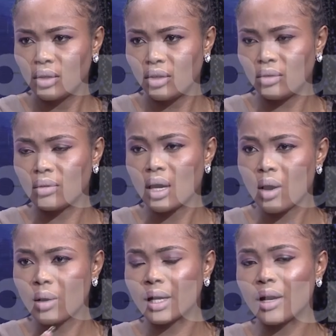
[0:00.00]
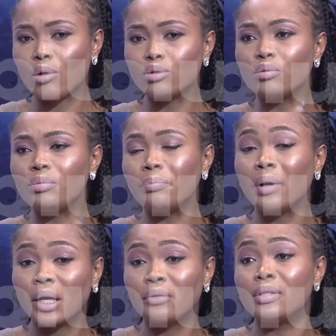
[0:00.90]
you know, how can I also be
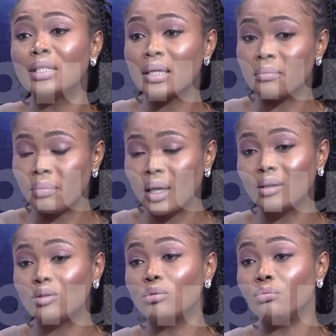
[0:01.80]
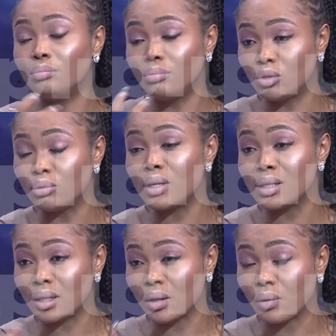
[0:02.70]
part of this campaign to, to raise
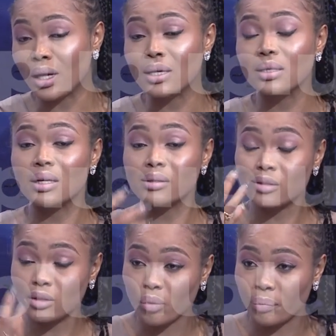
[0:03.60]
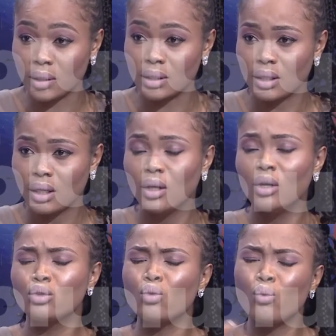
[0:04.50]
the awareness and stop it?
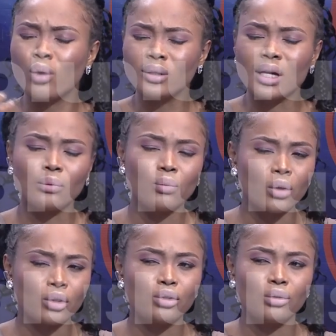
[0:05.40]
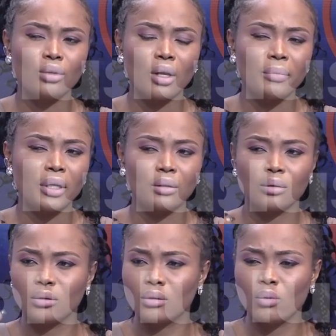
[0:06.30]
So what and what, I mean,
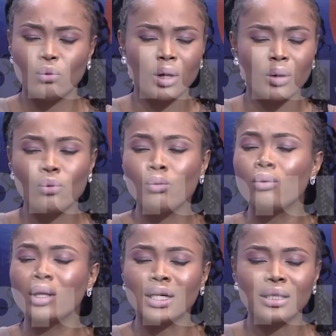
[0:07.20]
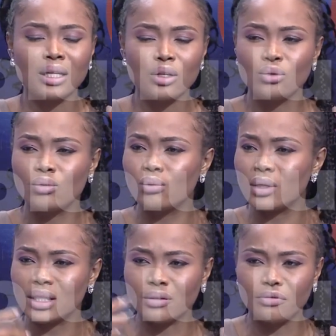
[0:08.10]
what, what, can what, can they do?
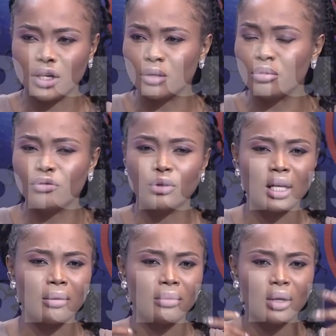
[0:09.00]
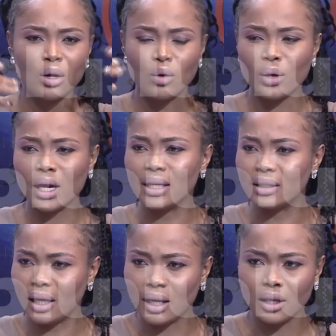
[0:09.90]
What is available for them? Where can
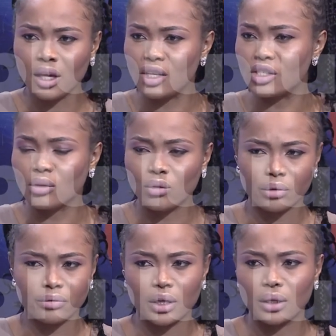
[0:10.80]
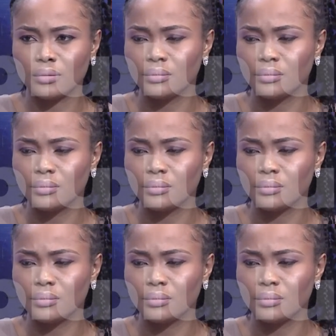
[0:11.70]
they engage and all of that?